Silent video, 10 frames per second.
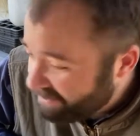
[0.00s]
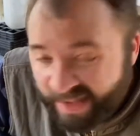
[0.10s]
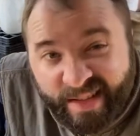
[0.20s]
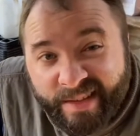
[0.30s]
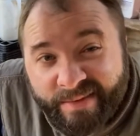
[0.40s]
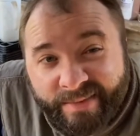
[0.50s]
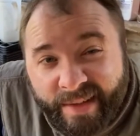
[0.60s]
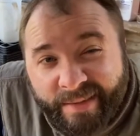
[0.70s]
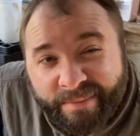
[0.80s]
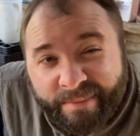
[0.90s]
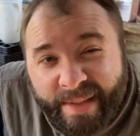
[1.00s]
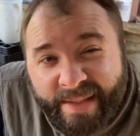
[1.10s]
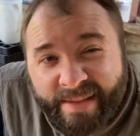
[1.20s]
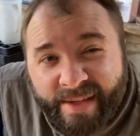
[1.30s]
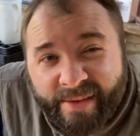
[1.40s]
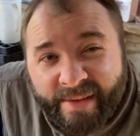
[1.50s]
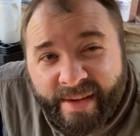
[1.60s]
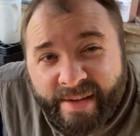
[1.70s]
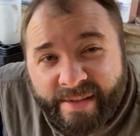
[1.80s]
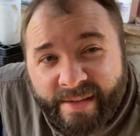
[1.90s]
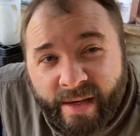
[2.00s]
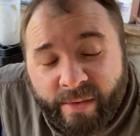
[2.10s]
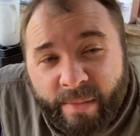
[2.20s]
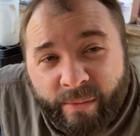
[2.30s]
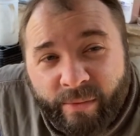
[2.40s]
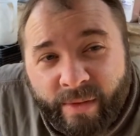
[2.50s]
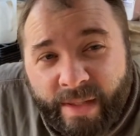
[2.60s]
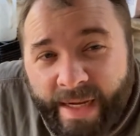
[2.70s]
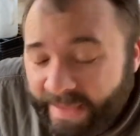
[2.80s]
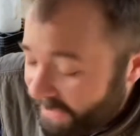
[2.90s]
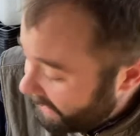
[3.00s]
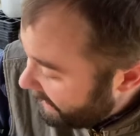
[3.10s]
Nothing big secret there. Just covered them up real lightly.